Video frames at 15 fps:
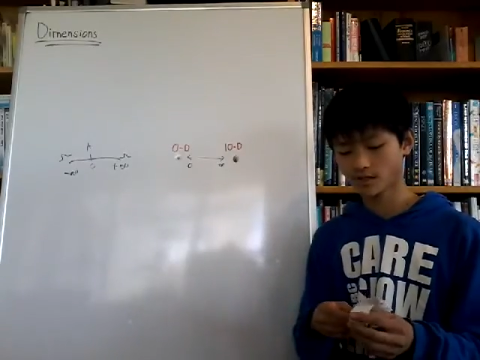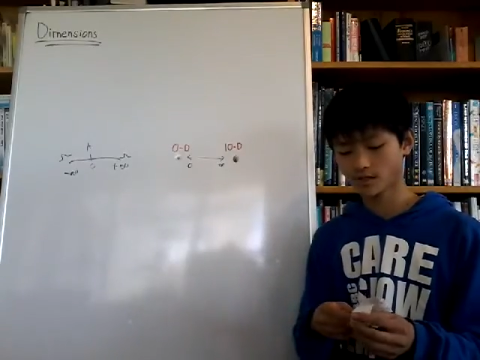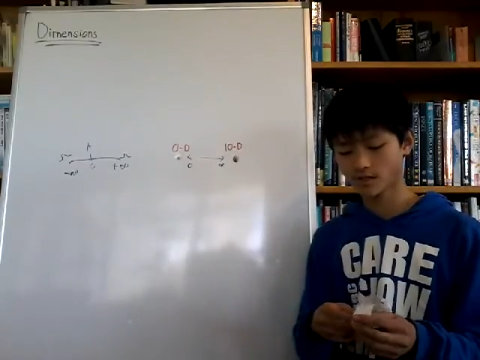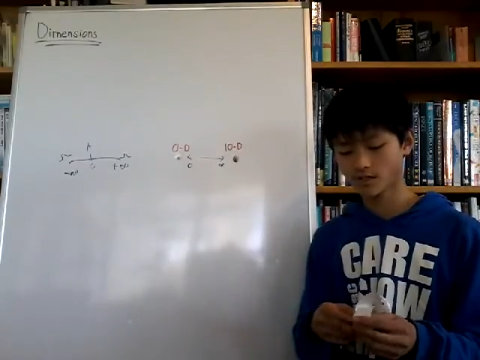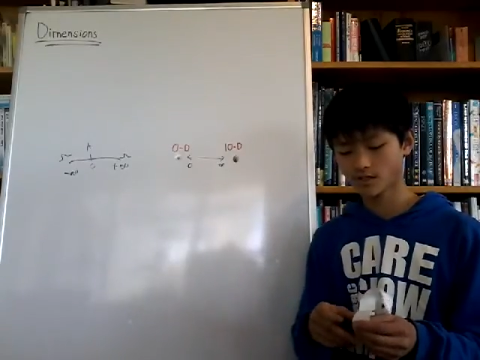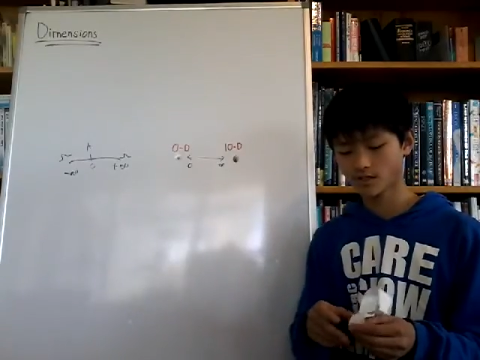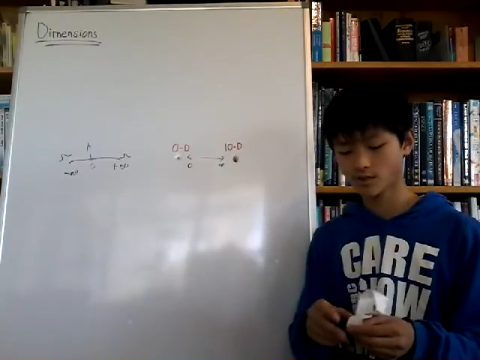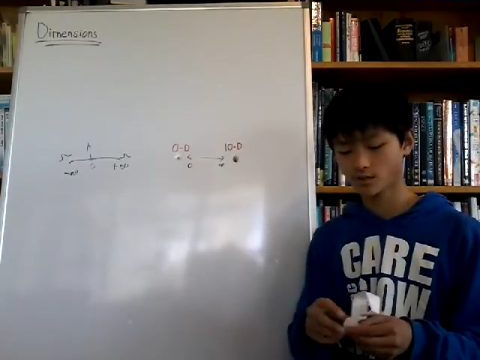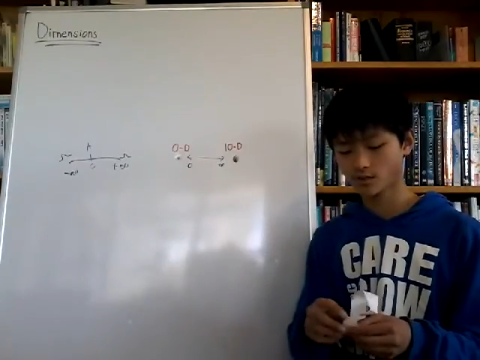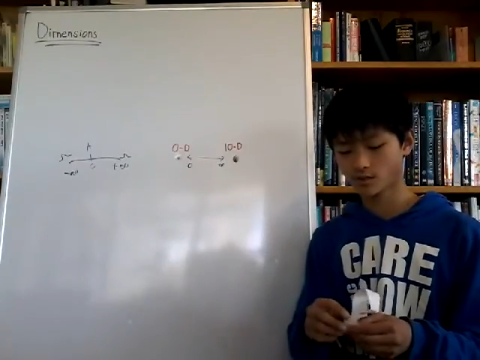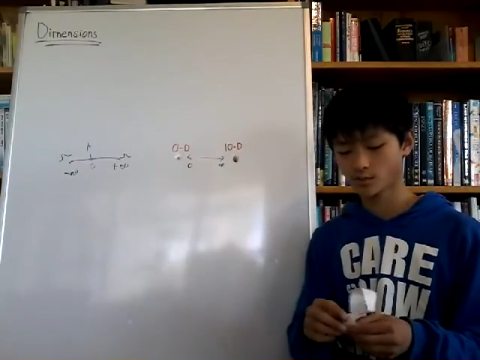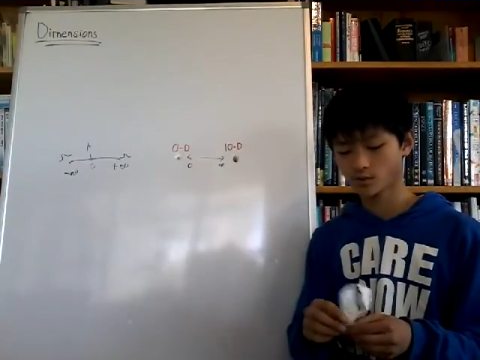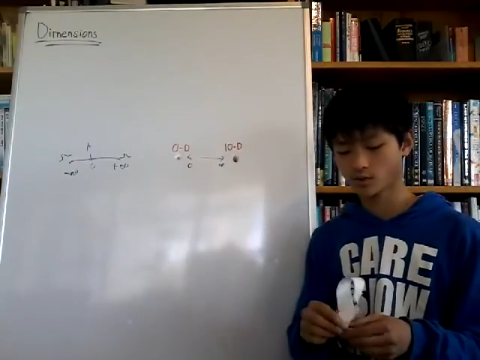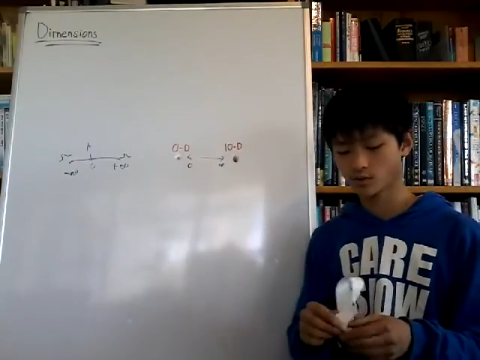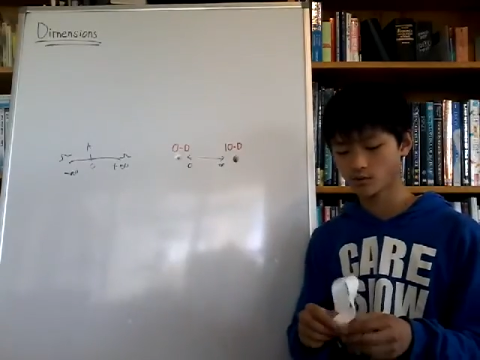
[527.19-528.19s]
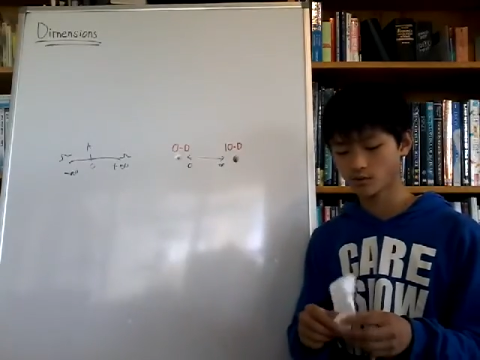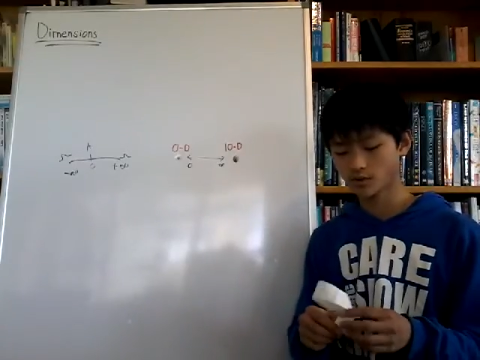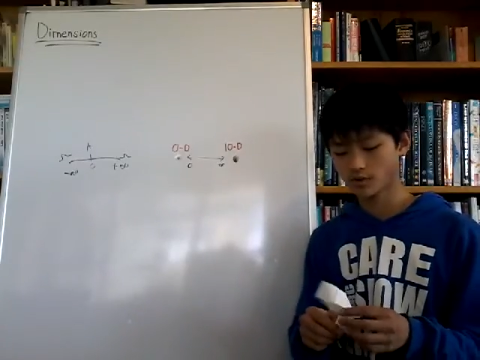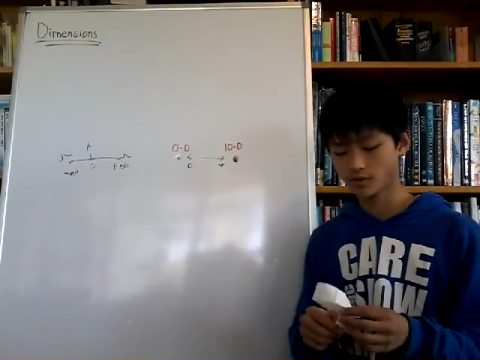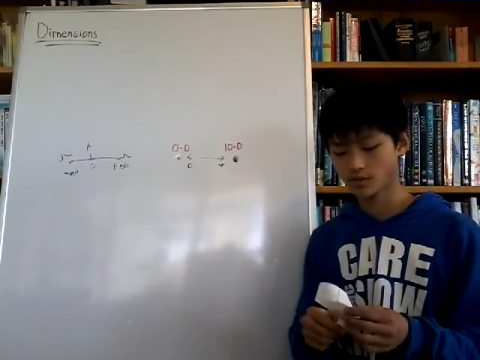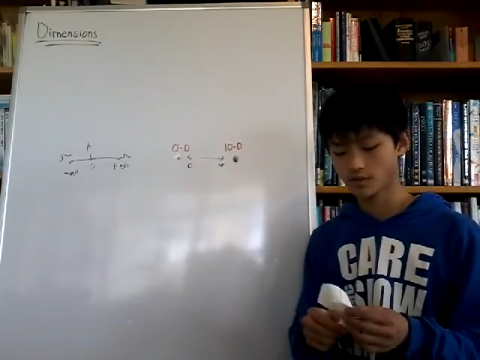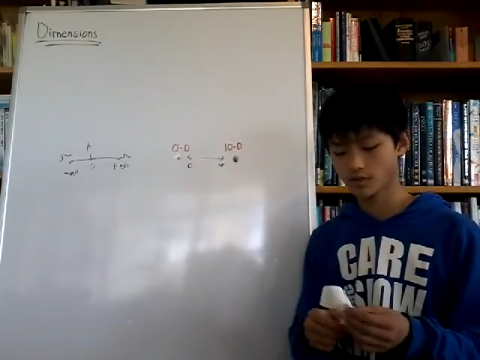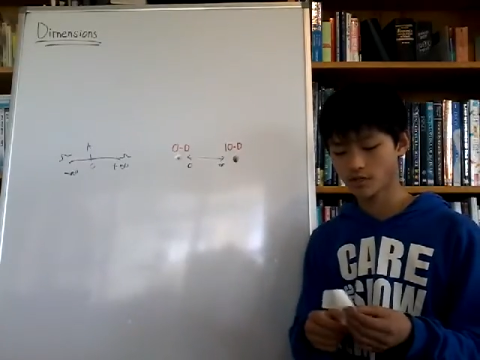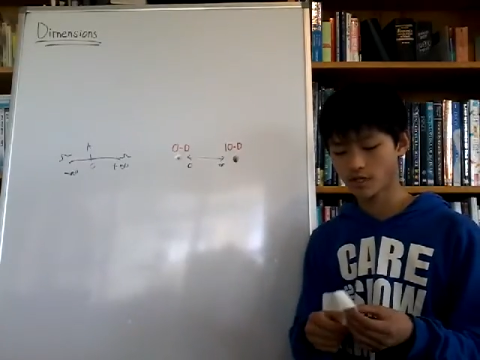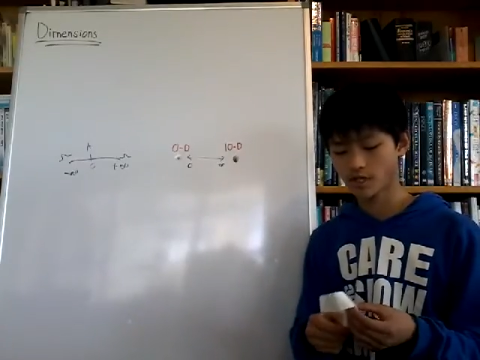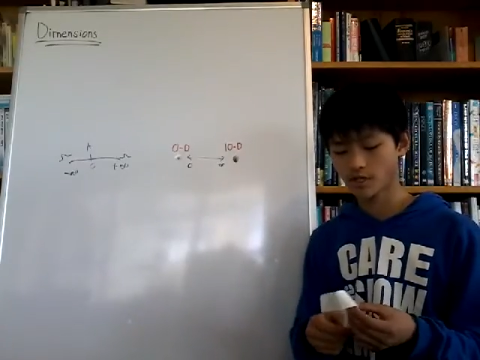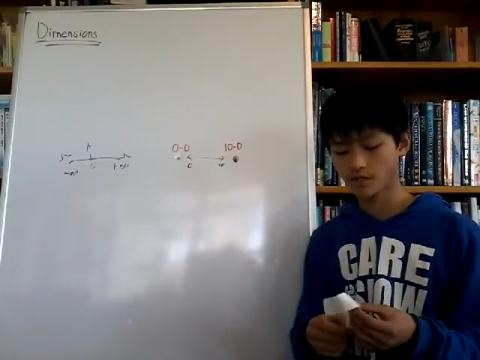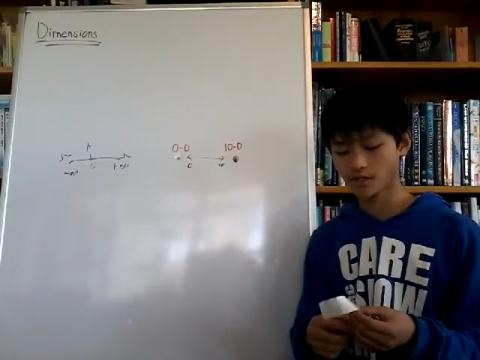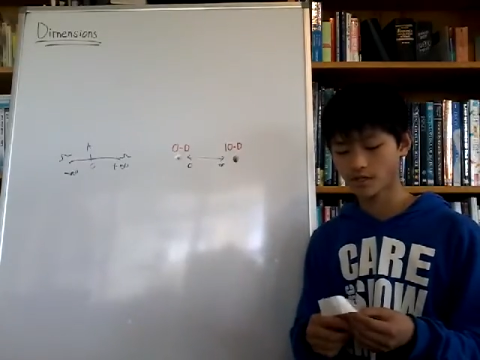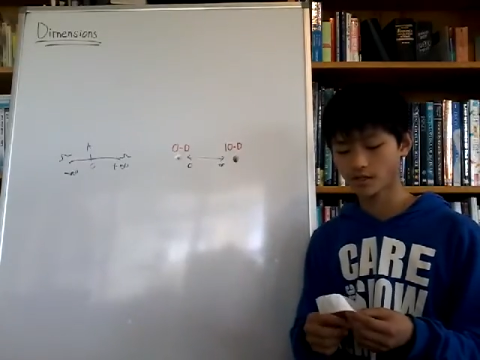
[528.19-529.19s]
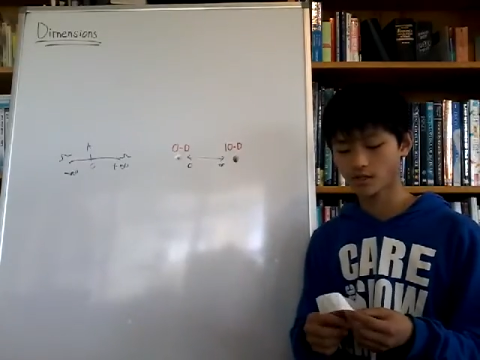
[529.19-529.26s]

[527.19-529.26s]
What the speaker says: its 2D world and just staying there,